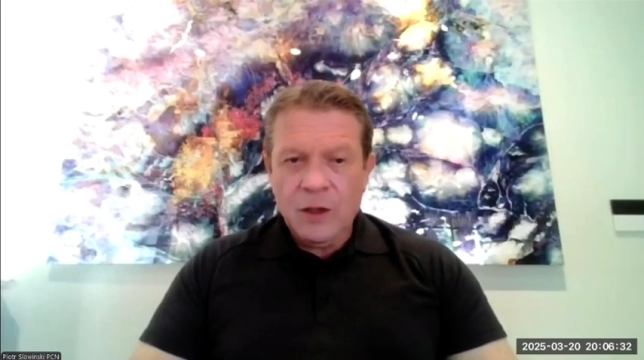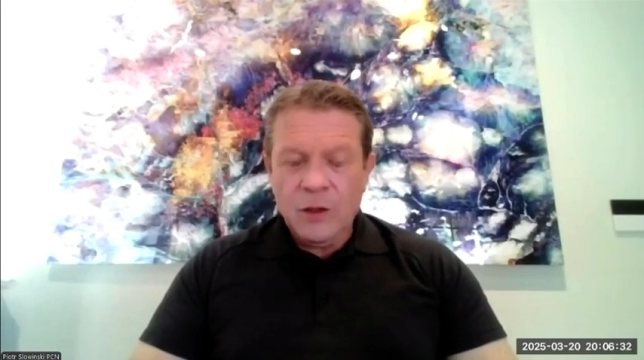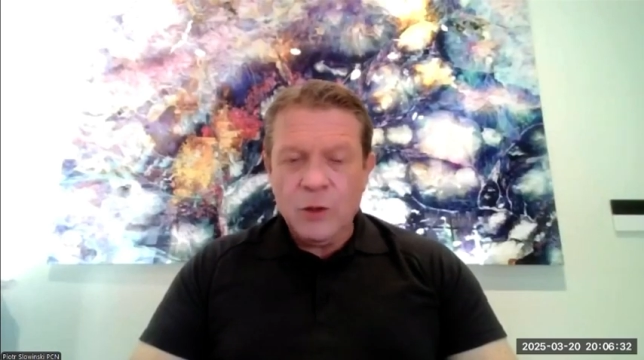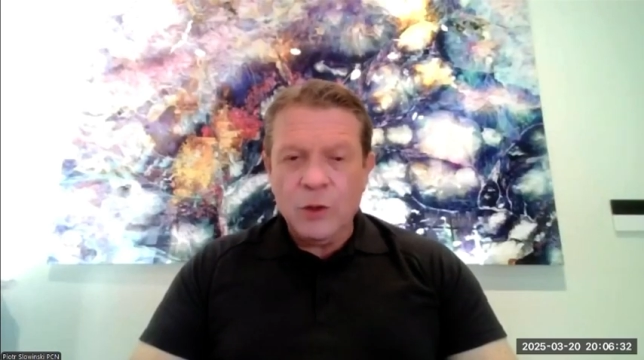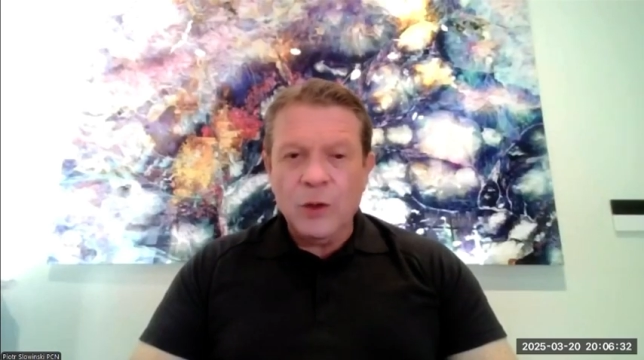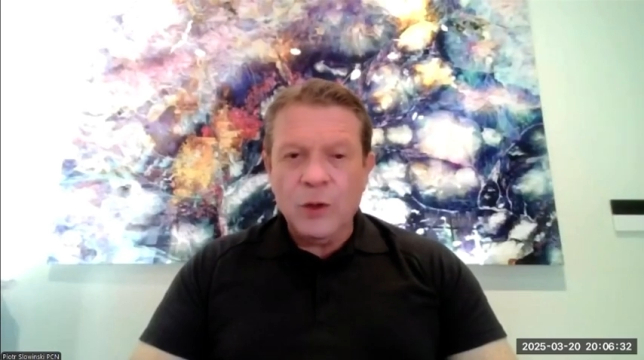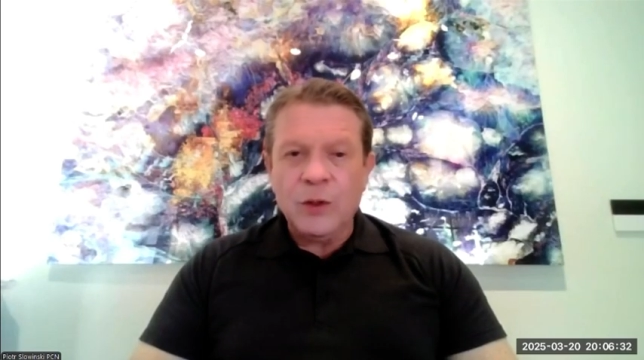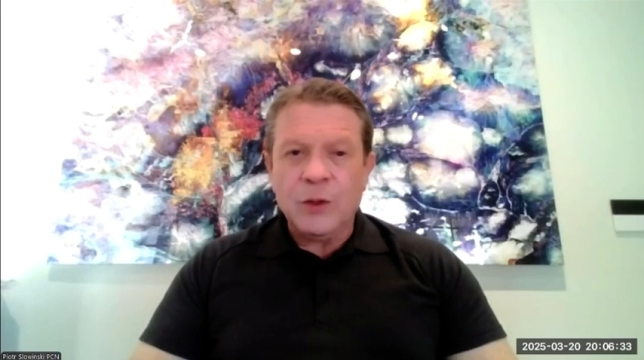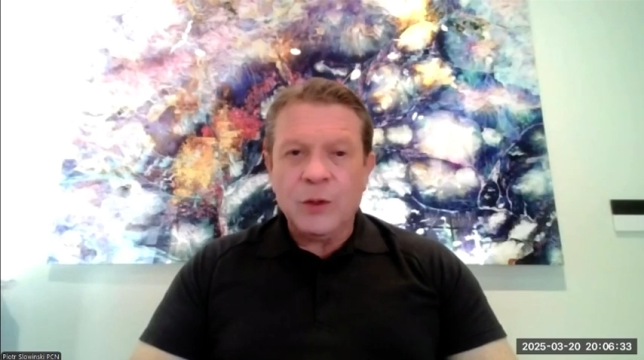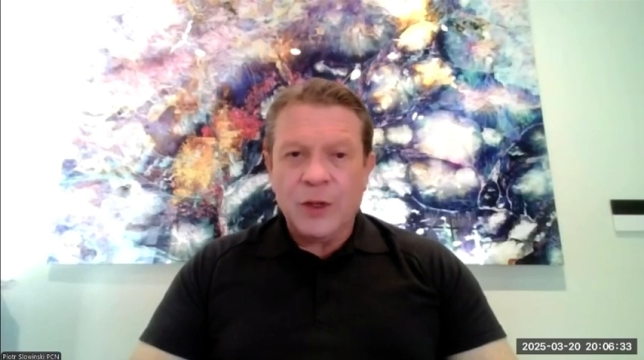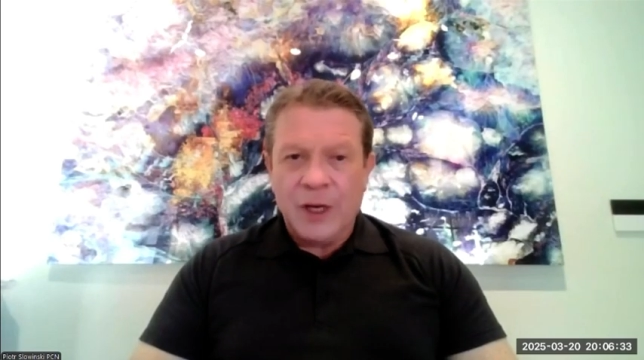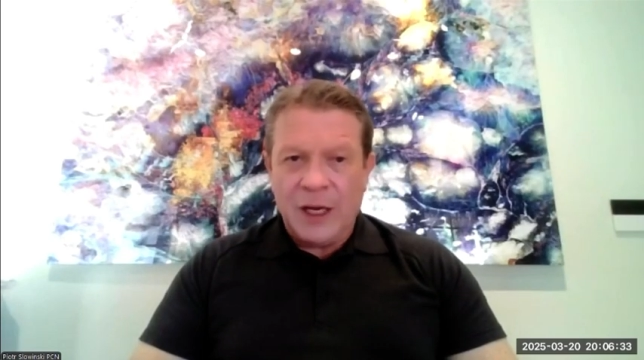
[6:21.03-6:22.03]
you're going
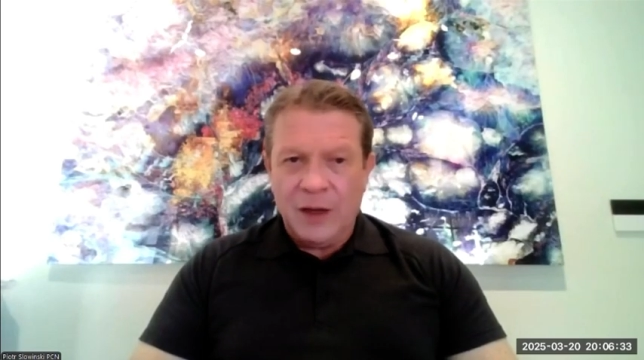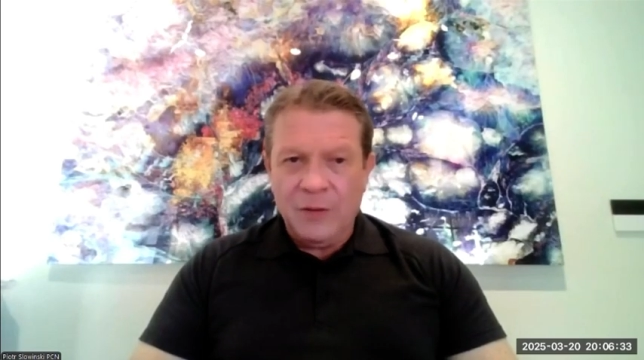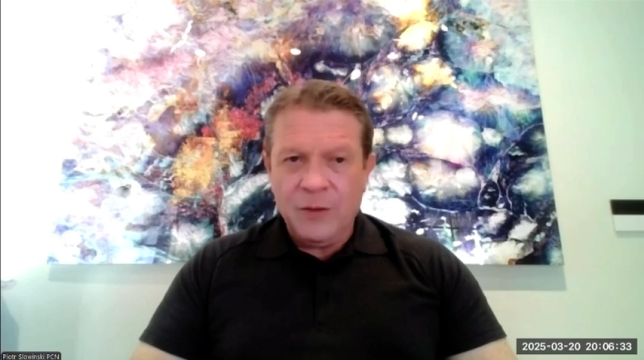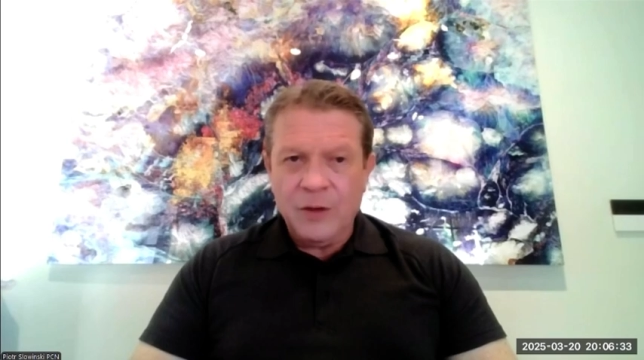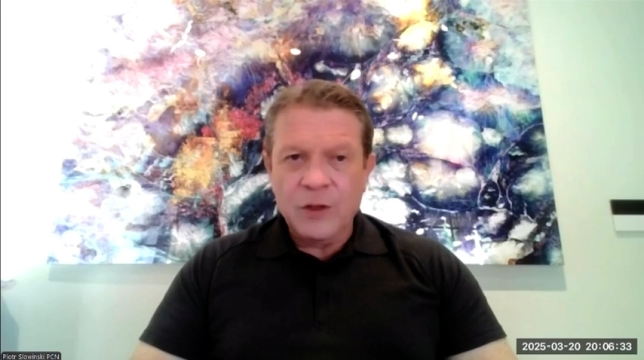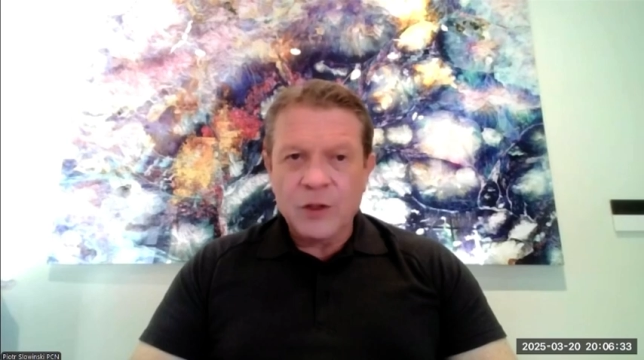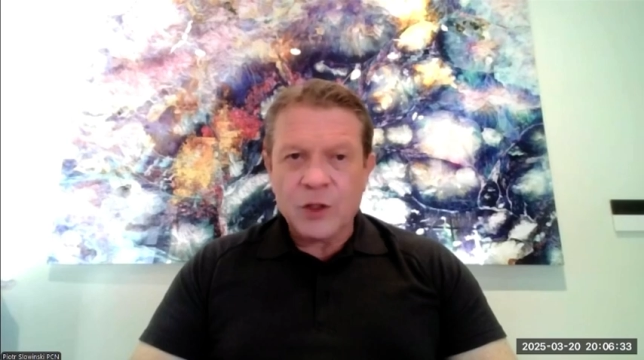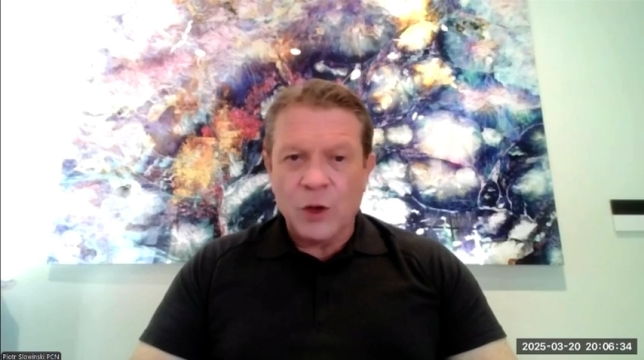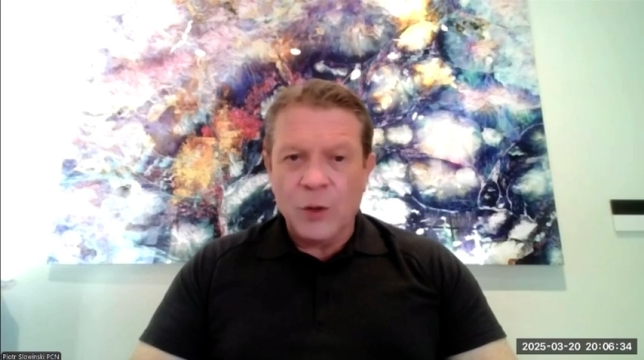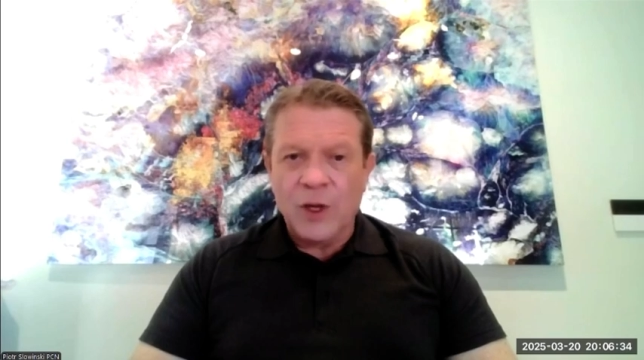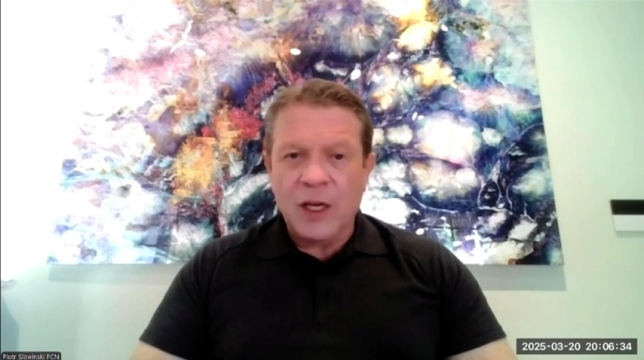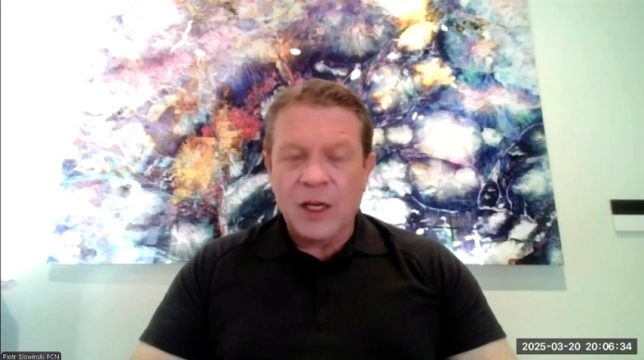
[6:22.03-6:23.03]
to have
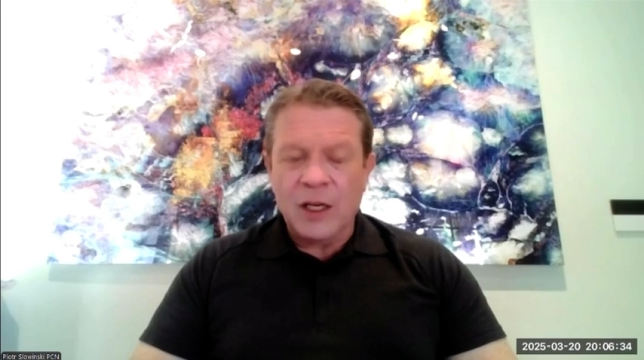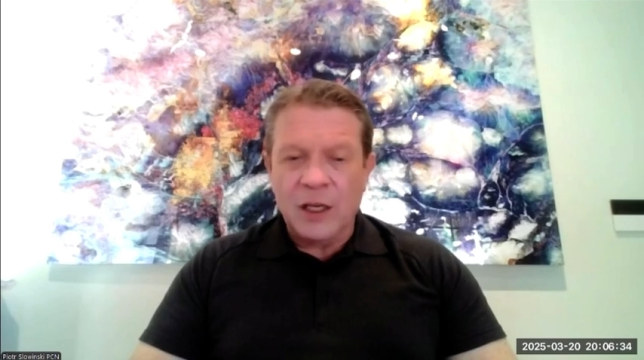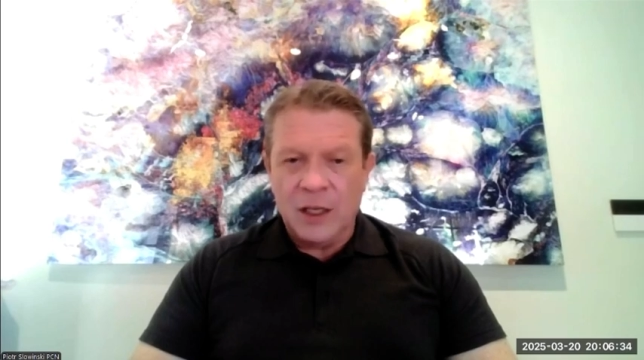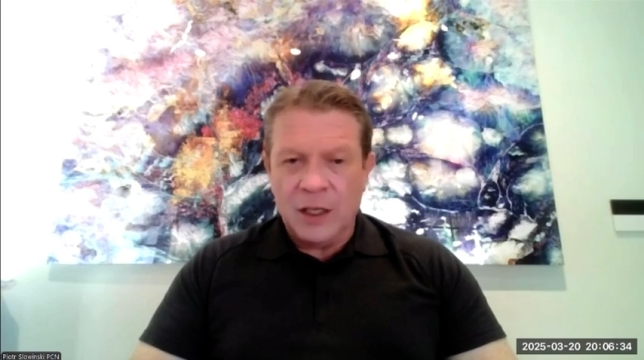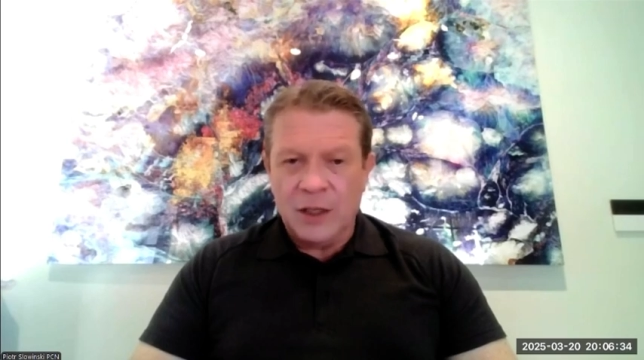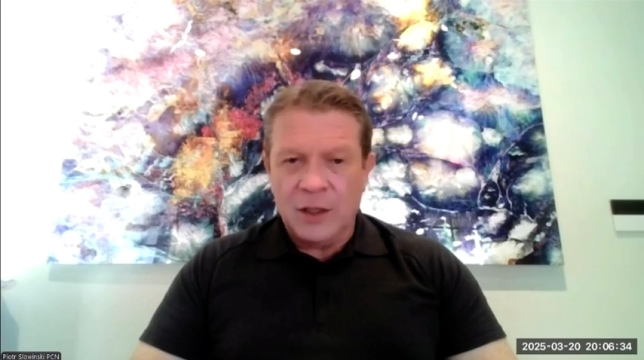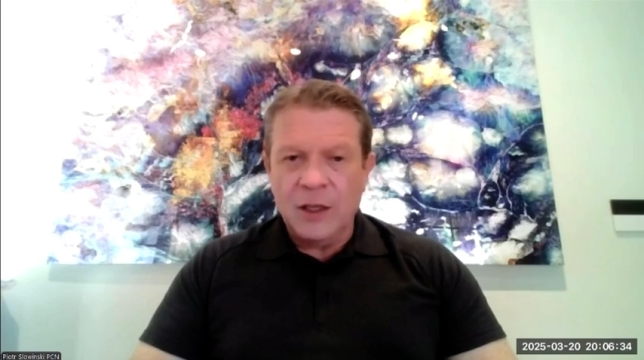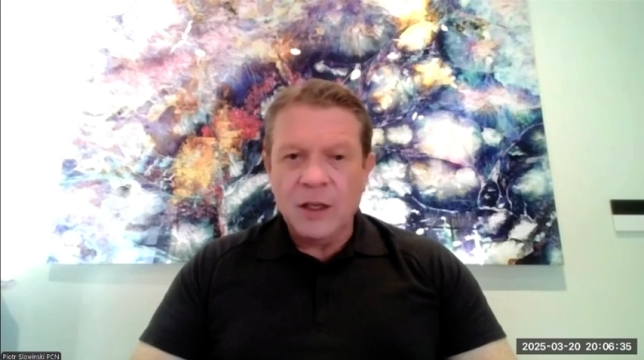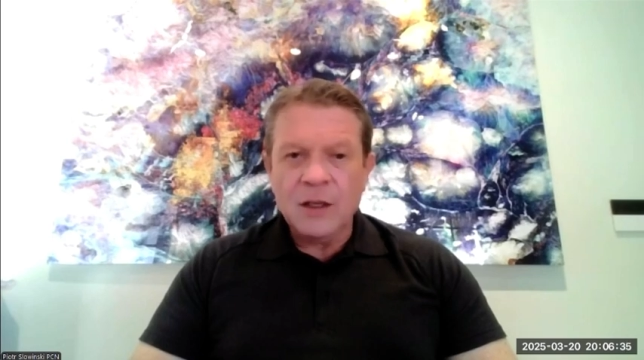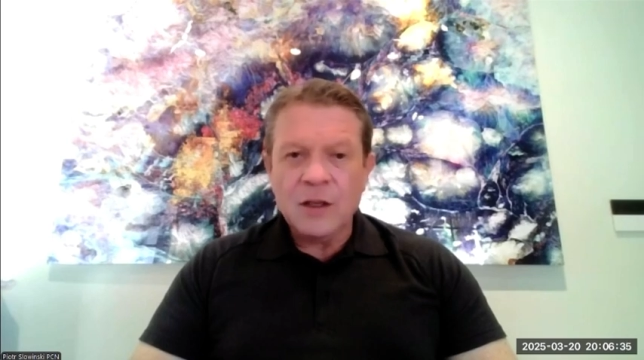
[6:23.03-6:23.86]
showing in